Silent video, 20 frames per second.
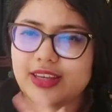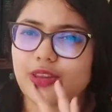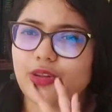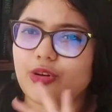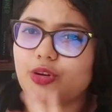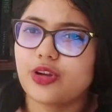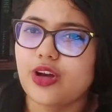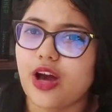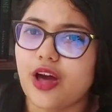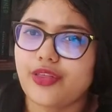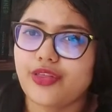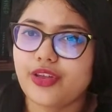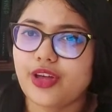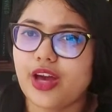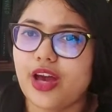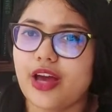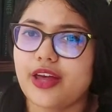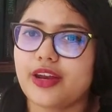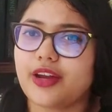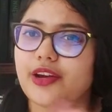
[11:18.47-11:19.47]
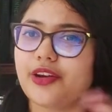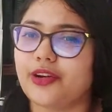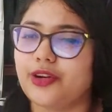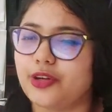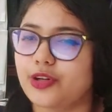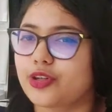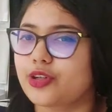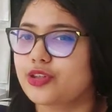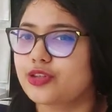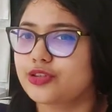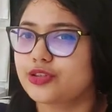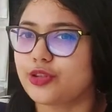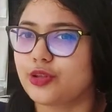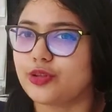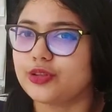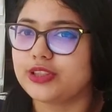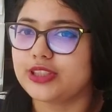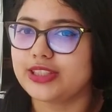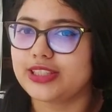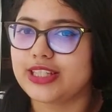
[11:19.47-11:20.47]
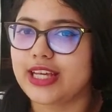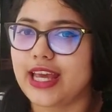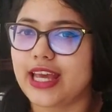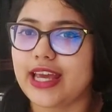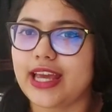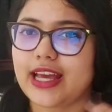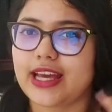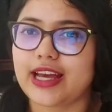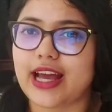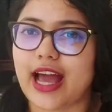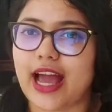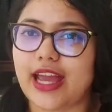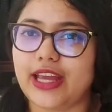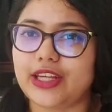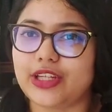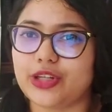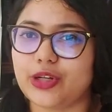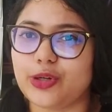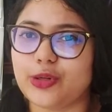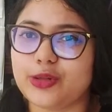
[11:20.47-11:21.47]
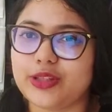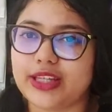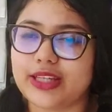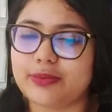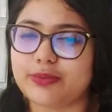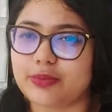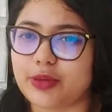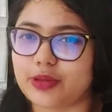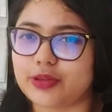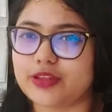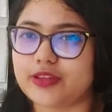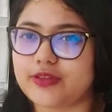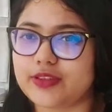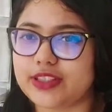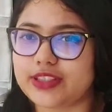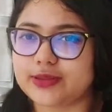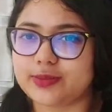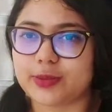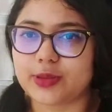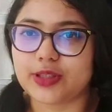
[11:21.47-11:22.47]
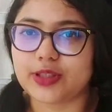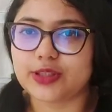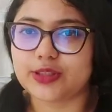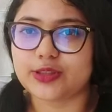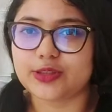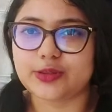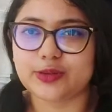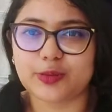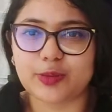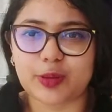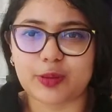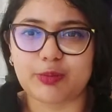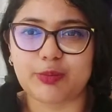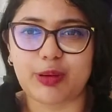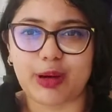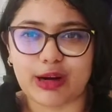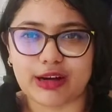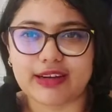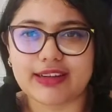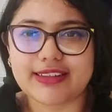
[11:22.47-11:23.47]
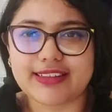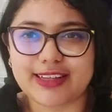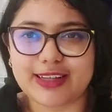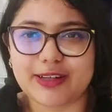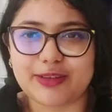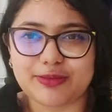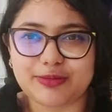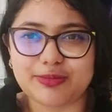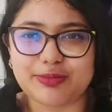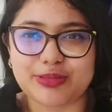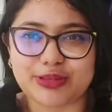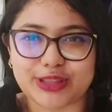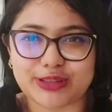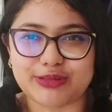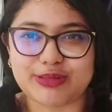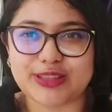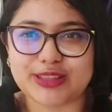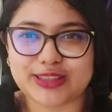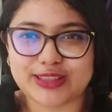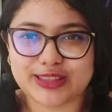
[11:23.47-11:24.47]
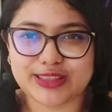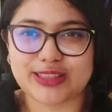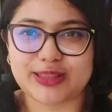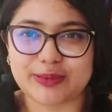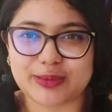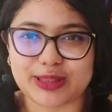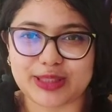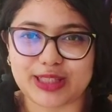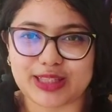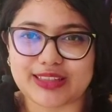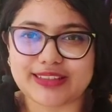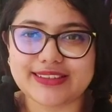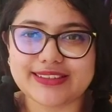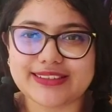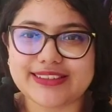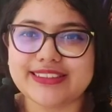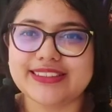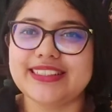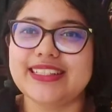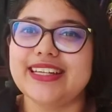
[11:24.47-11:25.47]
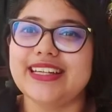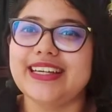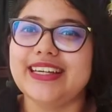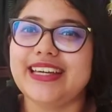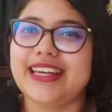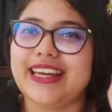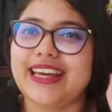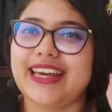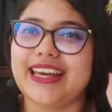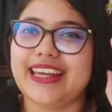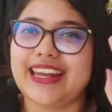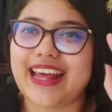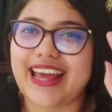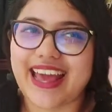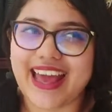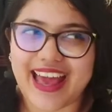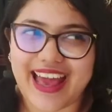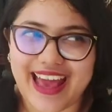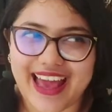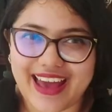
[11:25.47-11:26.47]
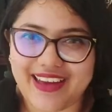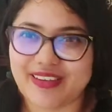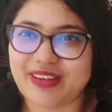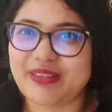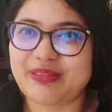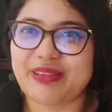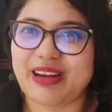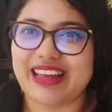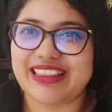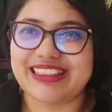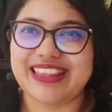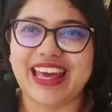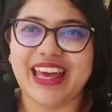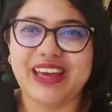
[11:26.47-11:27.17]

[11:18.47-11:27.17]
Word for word: either Gothikana or Her Soul to Take. I know that both of these books were part of previous TBRs, and I haven't read